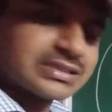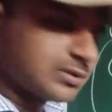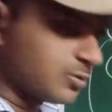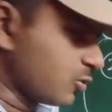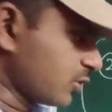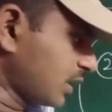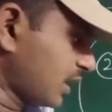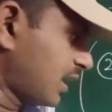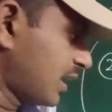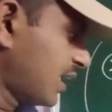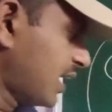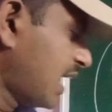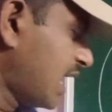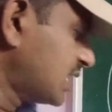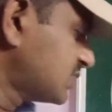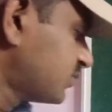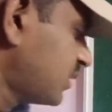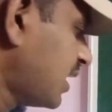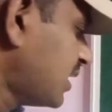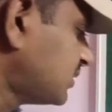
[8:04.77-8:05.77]
Okay,
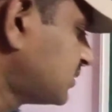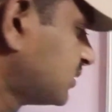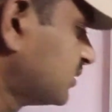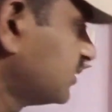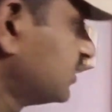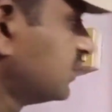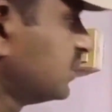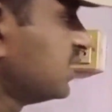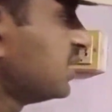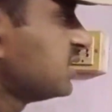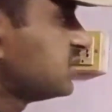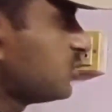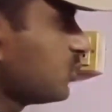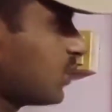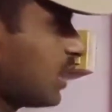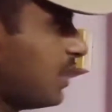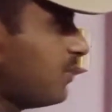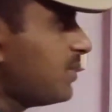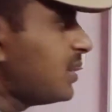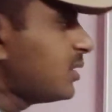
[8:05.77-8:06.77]
as well as, so
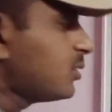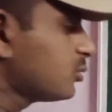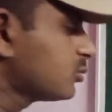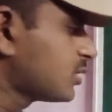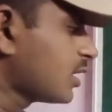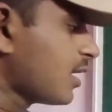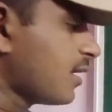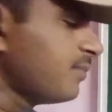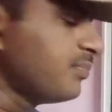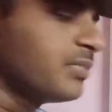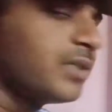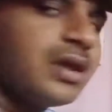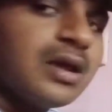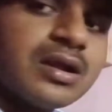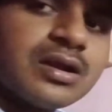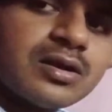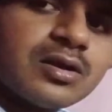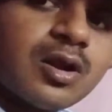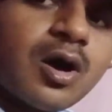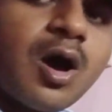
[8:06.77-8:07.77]
coming to the
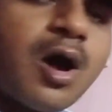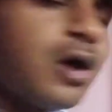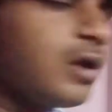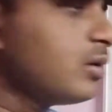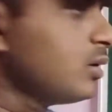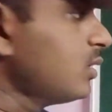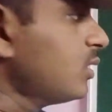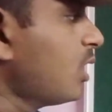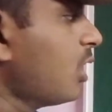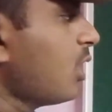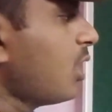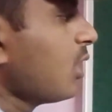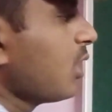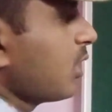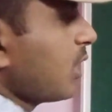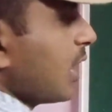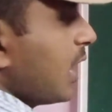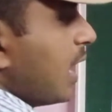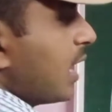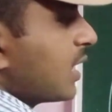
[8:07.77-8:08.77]

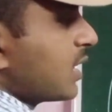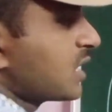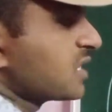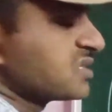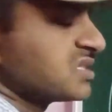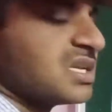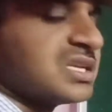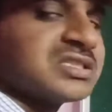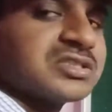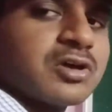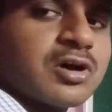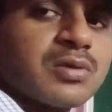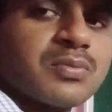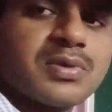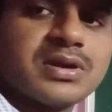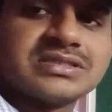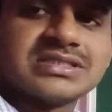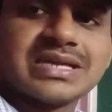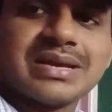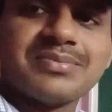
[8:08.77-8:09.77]
non-characteristics
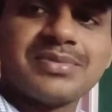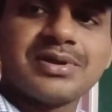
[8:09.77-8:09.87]
harmonics.